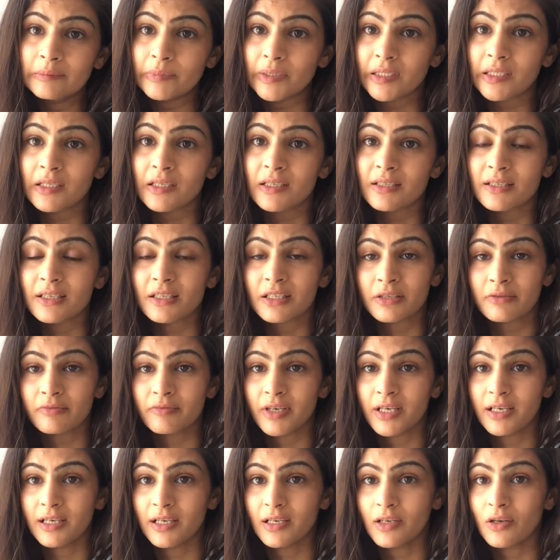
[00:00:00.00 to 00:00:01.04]
because it's a
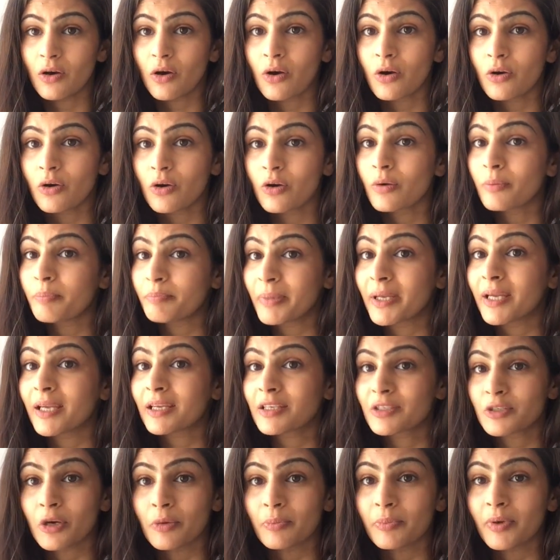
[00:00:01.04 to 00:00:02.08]
really long,
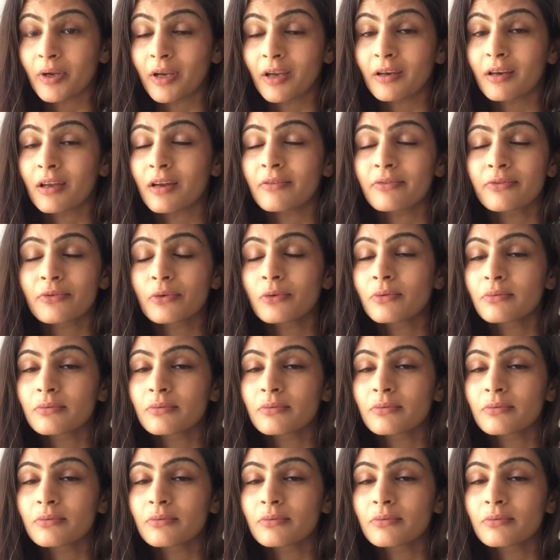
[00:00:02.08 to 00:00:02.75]
big topic and I've